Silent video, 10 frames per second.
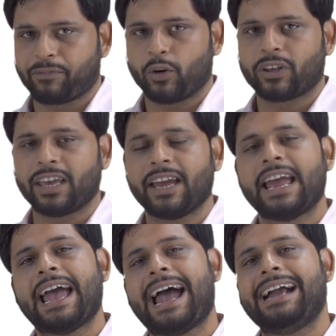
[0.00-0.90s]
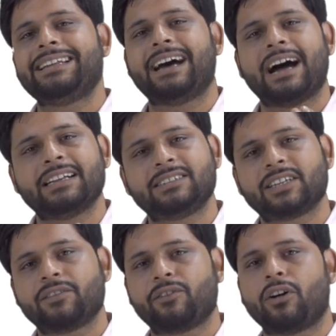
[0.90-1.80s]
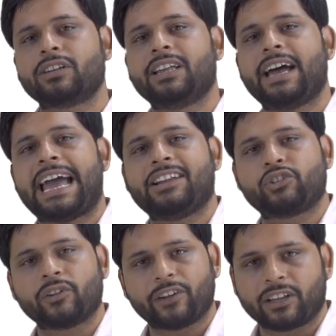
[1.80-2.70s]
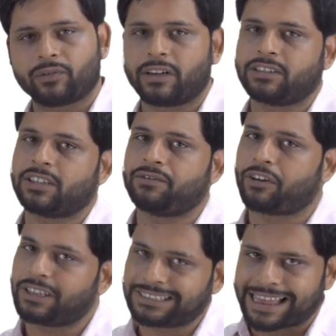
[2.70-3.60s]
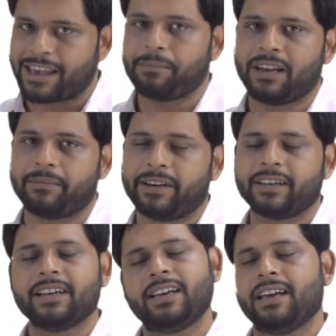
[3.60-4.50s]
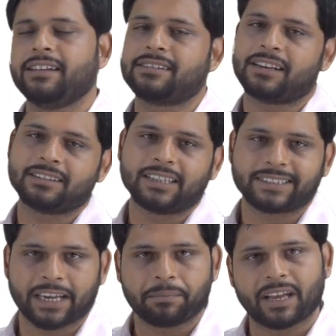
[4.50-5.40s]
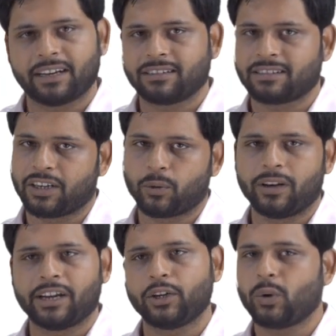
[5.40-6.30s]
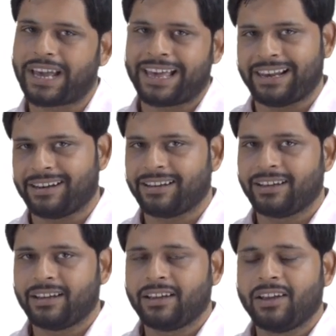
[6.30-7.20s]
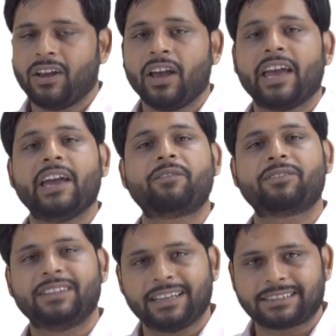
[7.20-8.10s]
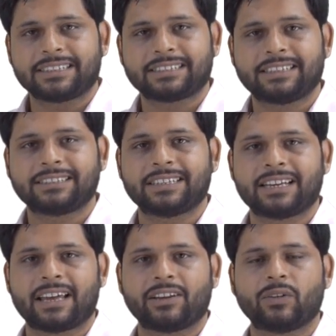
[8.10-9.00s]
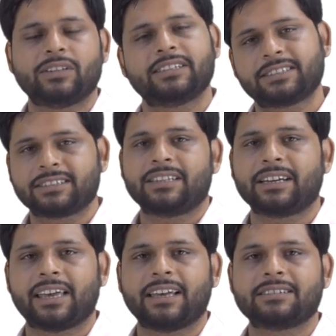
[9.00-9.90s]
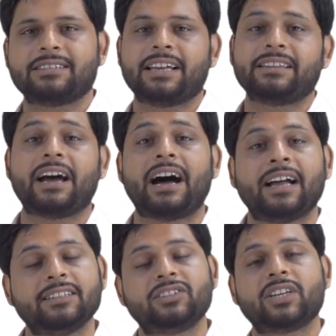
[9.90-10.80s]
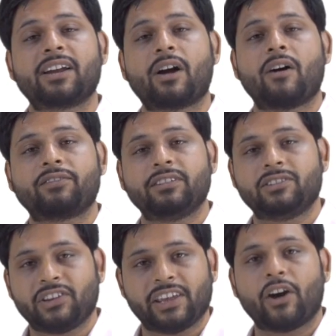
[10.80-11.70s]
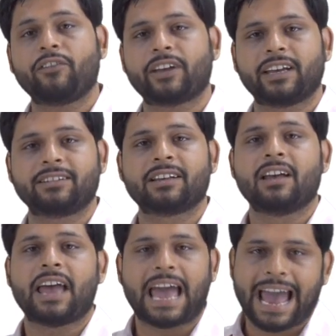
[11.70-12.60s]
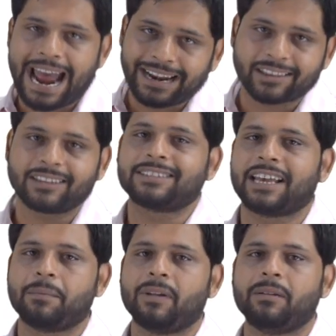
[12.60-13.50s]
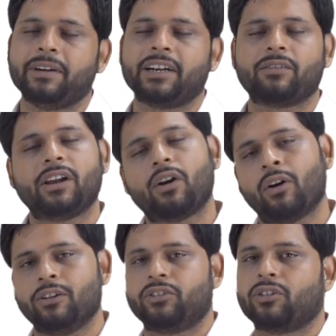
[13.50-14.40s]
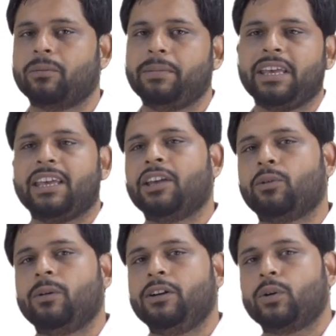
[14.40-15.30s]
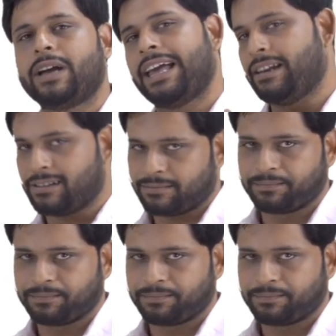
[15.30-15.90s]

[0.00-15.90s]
Okay, and the answer for the h of x function for the same limit is the same, that is equivalent to L. If this is the scenario, this is the case, then the answer of g of x at the same limit will also be equal to L.